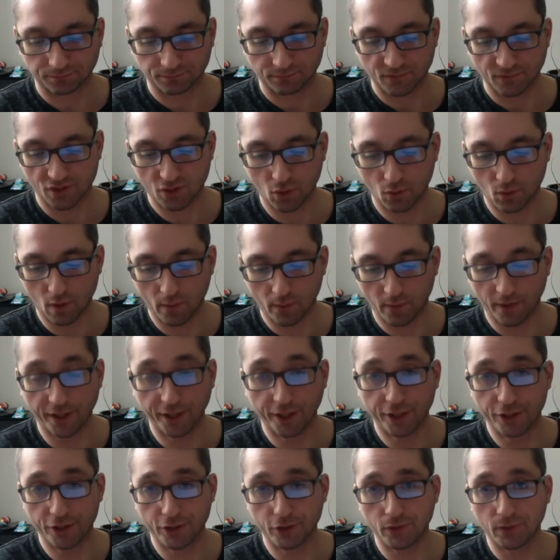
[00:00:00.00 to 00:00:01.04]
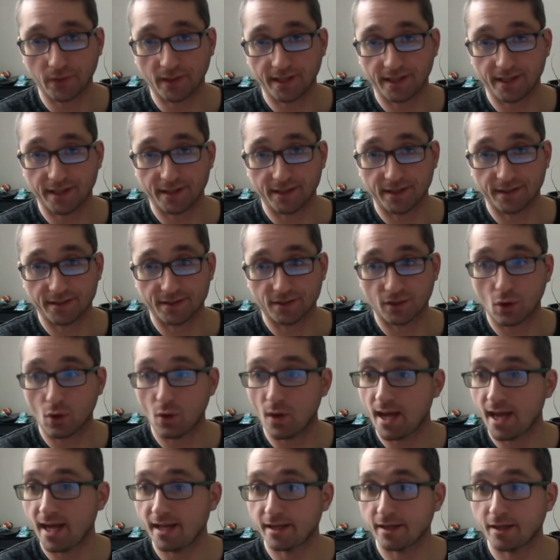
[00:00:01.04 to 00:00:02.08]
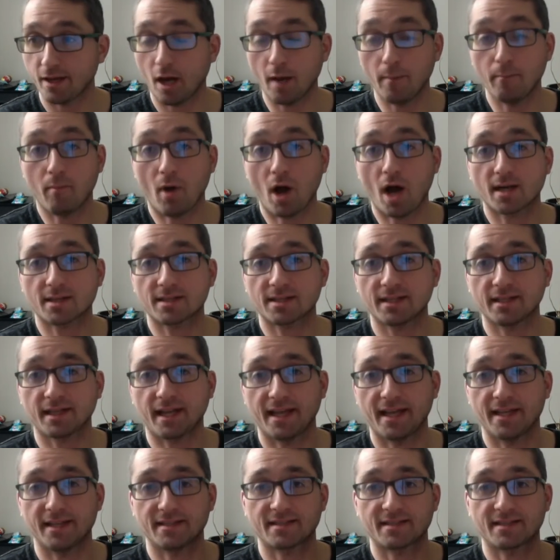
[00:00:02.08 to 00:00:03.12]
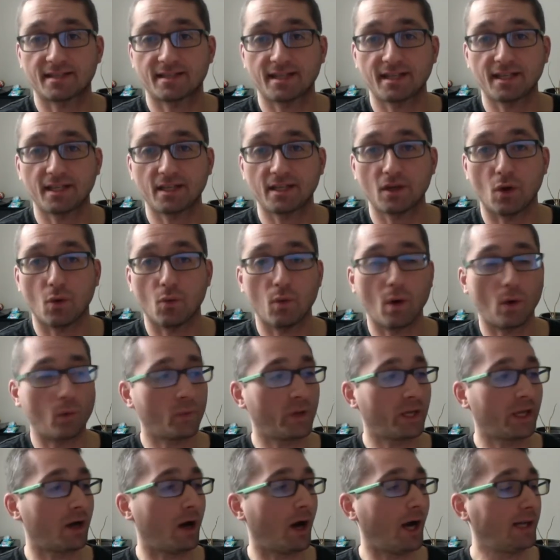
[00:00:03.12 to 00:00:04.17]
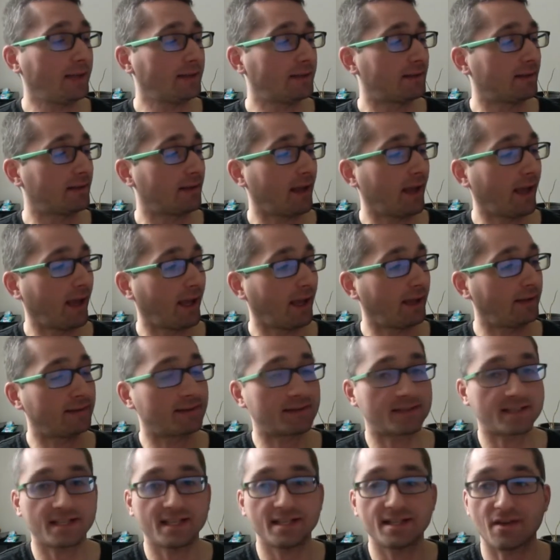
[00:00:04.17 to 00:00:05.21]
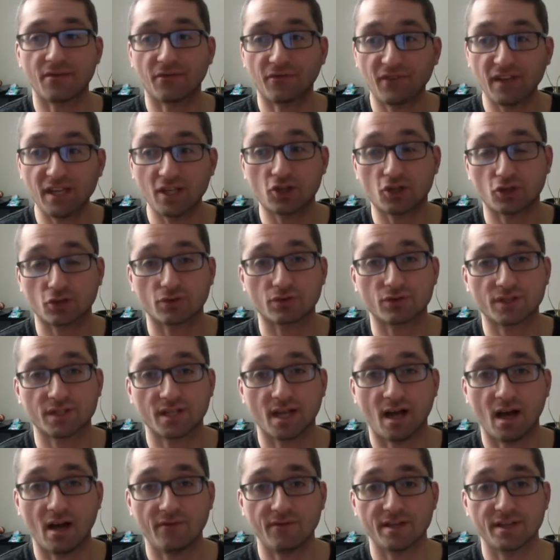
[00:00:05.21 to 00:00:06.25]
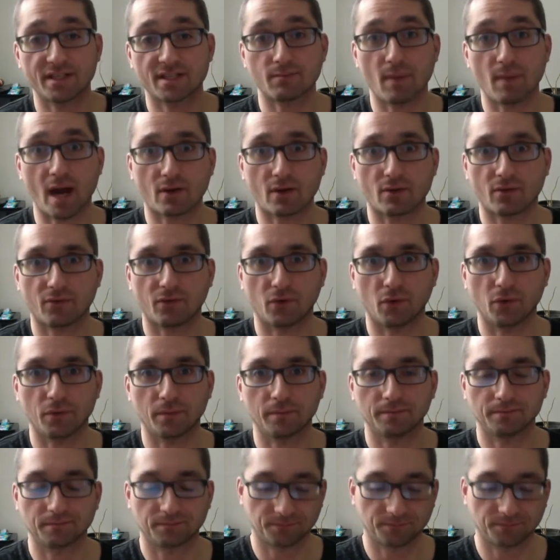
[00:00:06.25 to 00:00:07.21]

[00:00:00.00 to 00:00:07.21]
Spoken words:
So what we're going to do is go ahead and unbox it and see what we got and see the features of this microphone.